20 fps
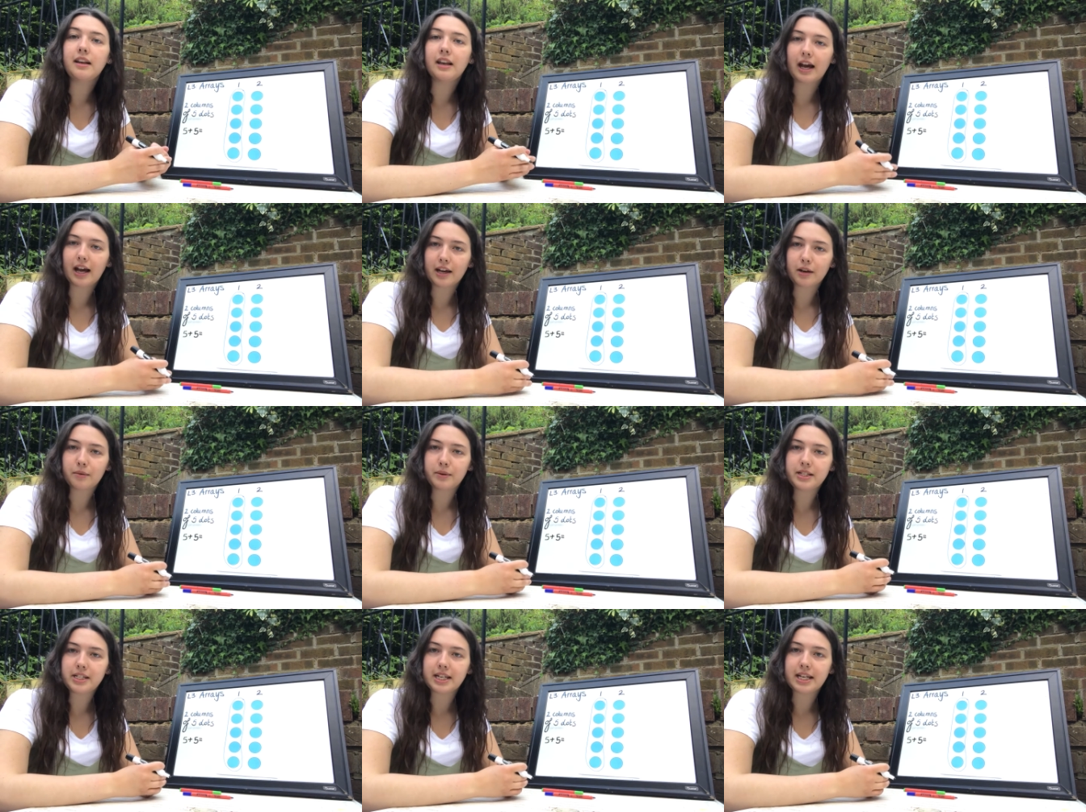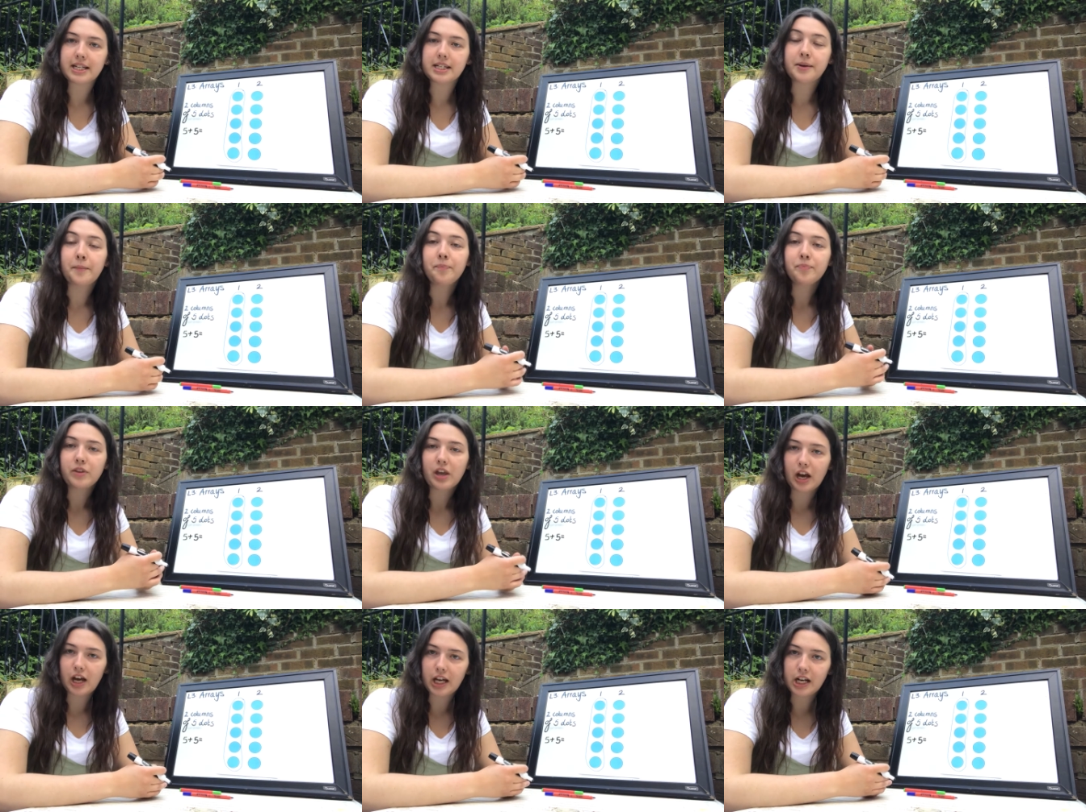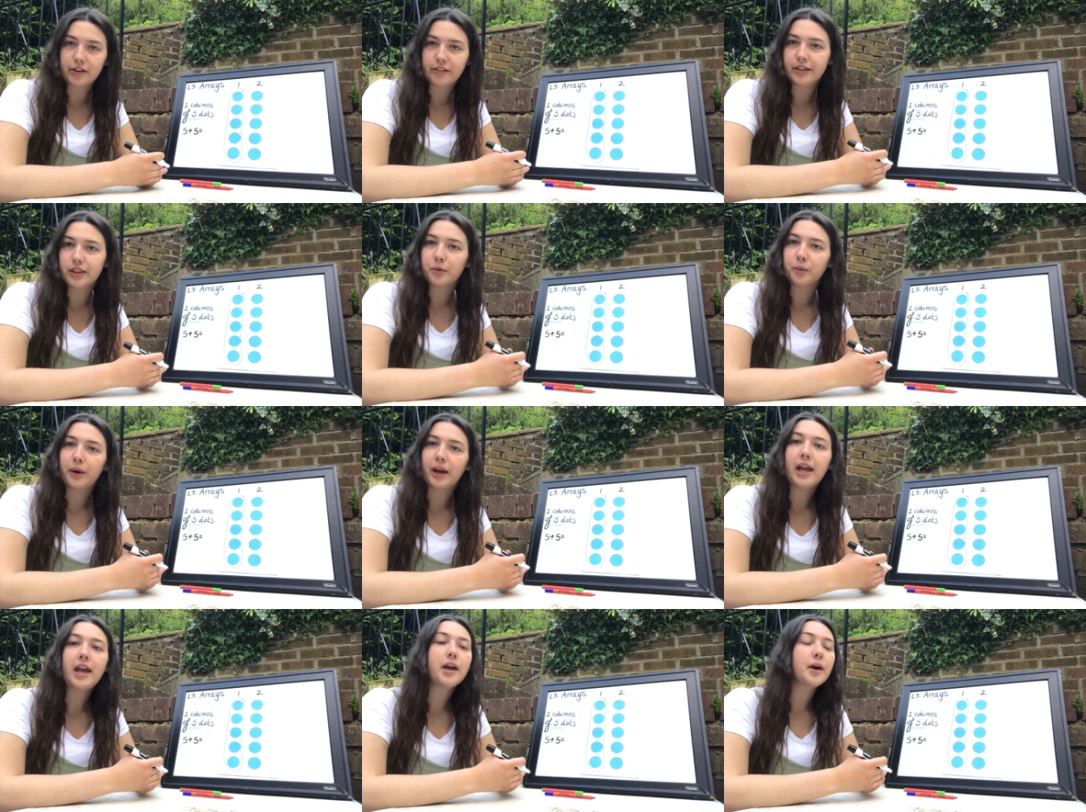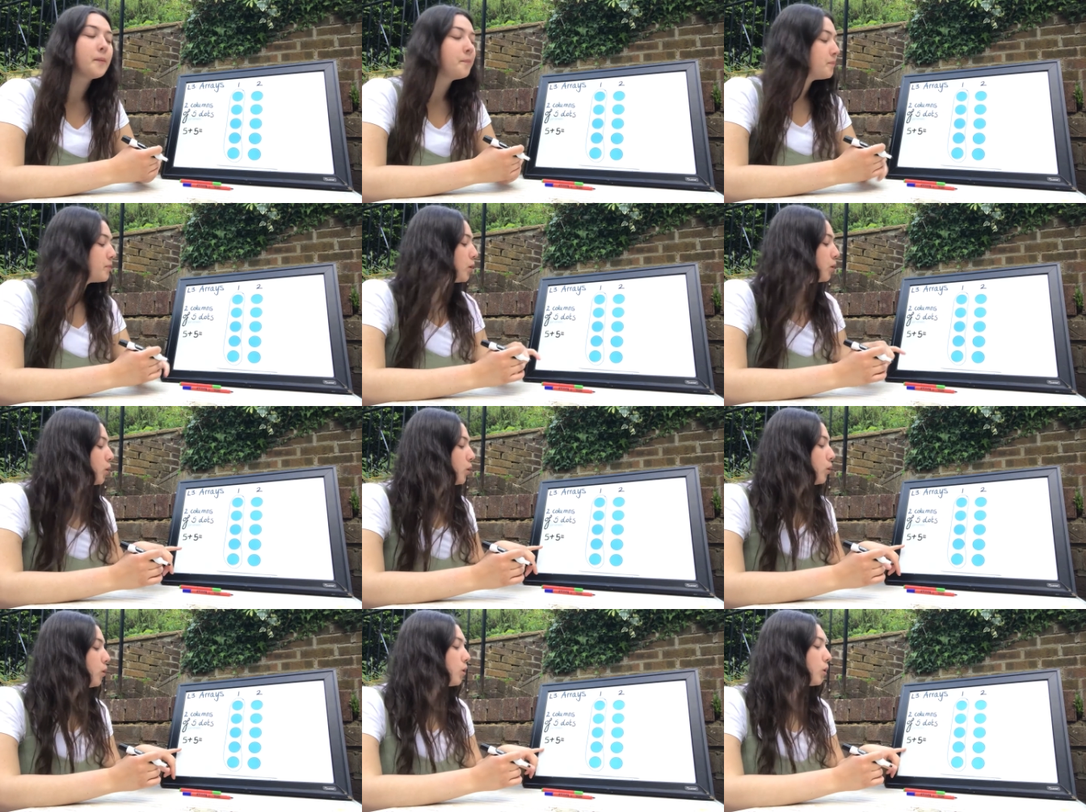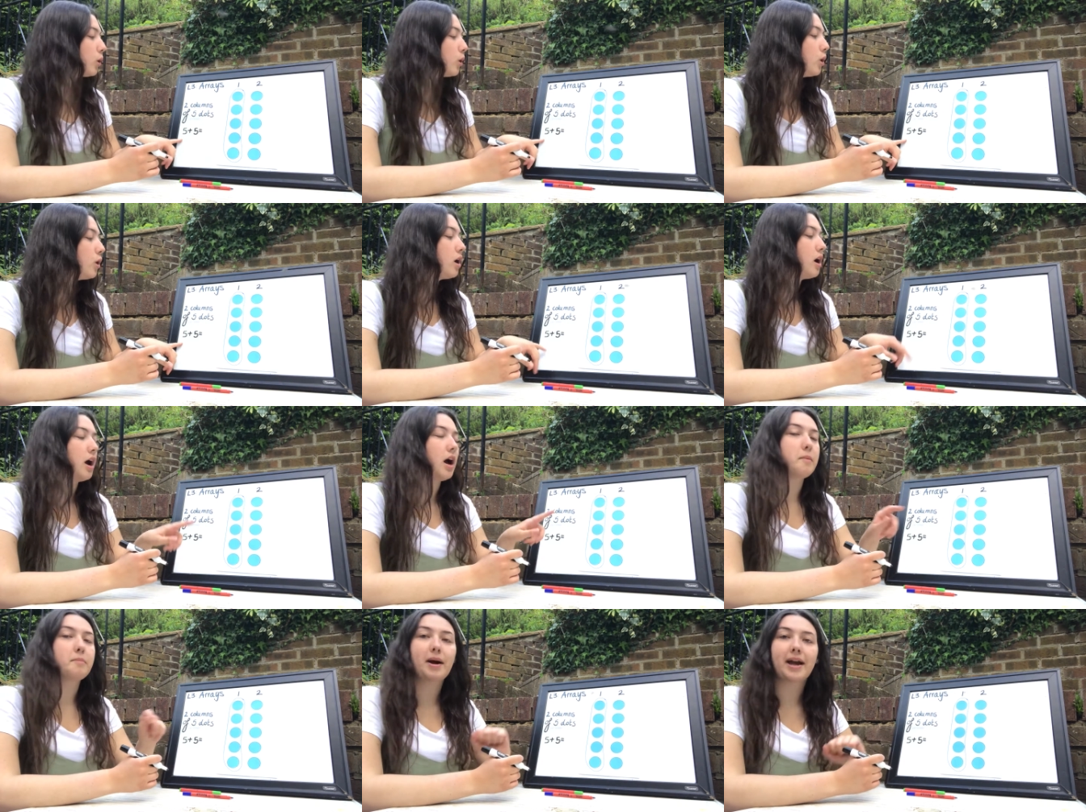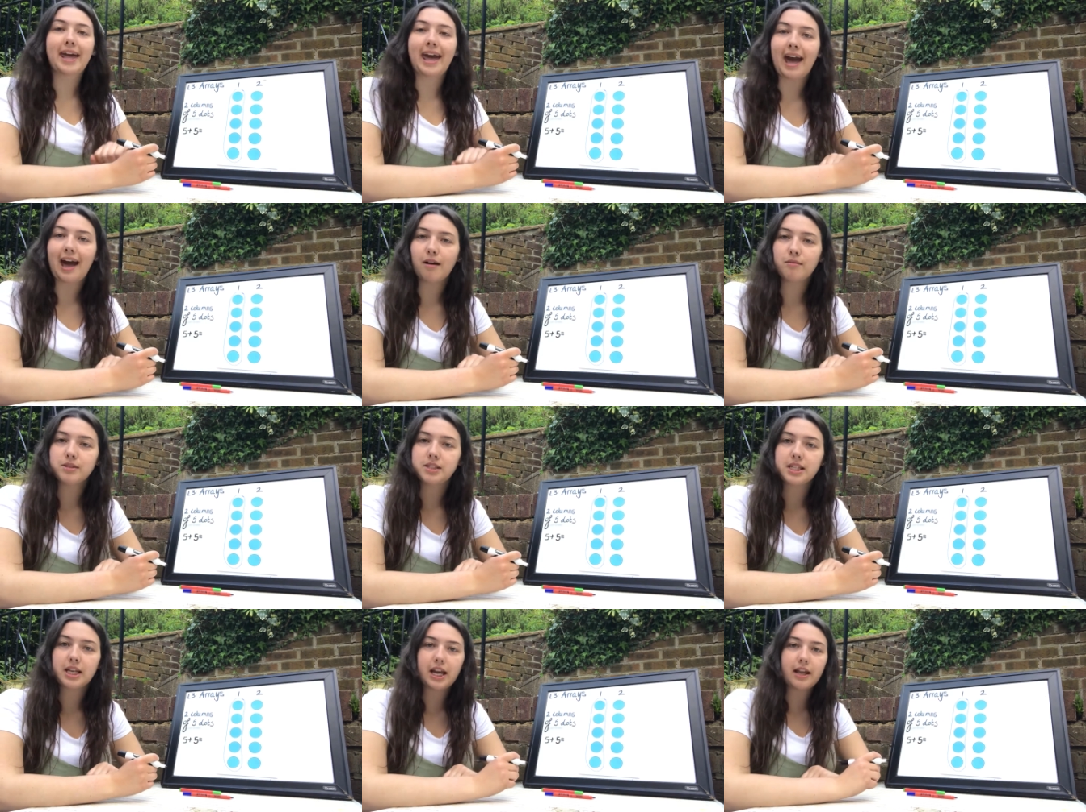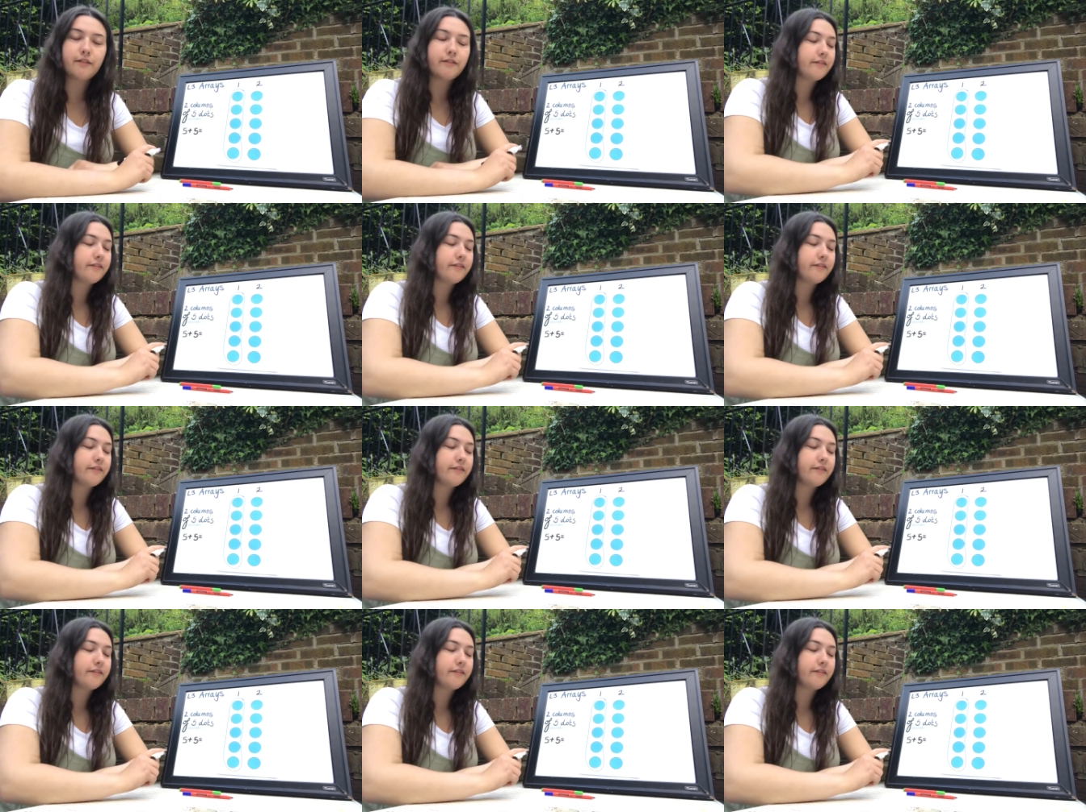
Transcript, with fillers: like we did earlier in the week, or by counting in